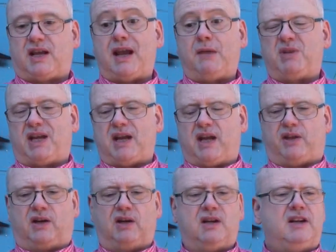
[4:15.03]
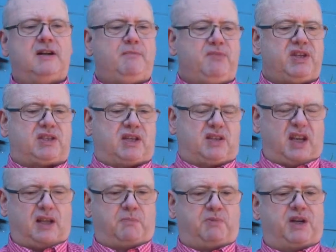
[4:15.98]
came together. As they
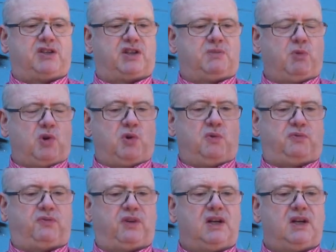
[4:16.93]
say, the bridges move.